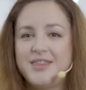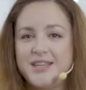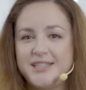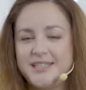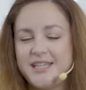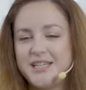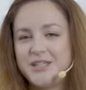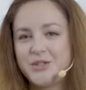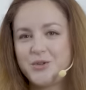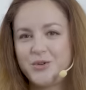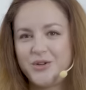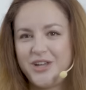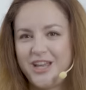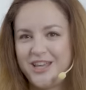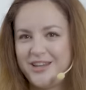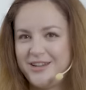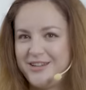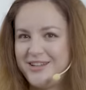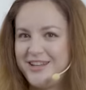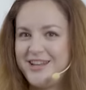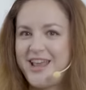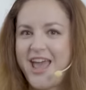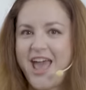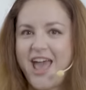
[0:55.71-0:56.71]
This has
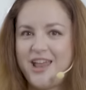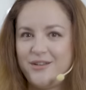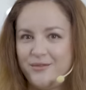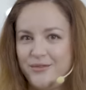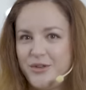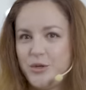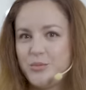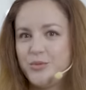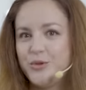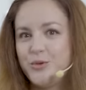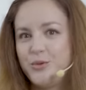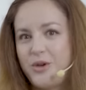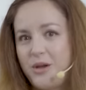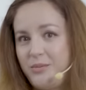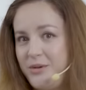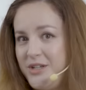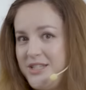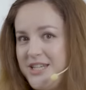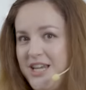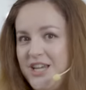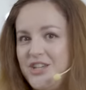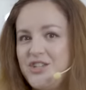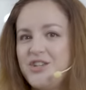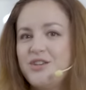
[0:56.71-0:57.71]
created an enviable
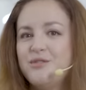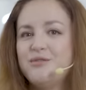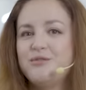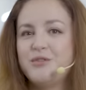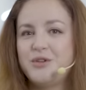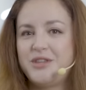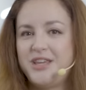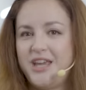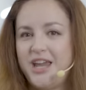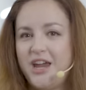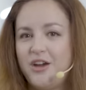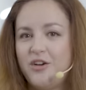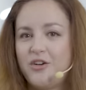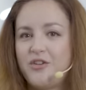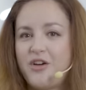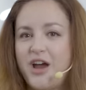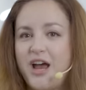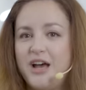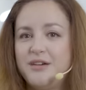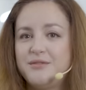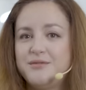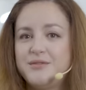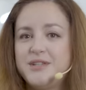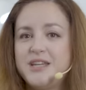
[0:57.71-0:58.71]
reputation for the
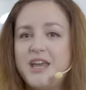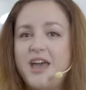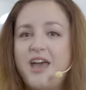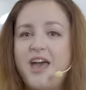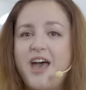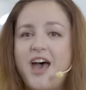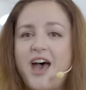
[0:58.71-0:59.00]
aircraft.